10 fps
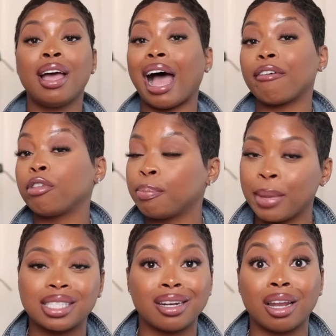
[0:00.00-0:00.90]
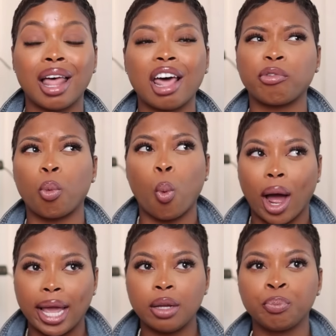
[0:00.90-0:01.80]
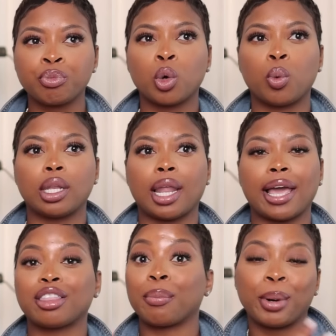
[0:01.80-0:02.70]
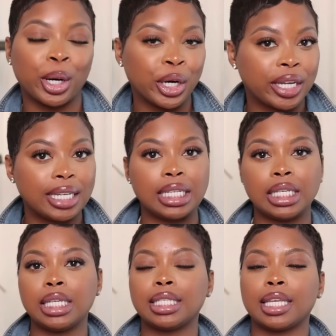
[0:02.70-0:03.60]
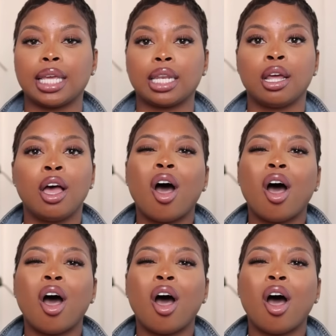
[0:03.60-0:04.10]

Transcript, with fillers: I've been mixing a lot of white with like the burgundies and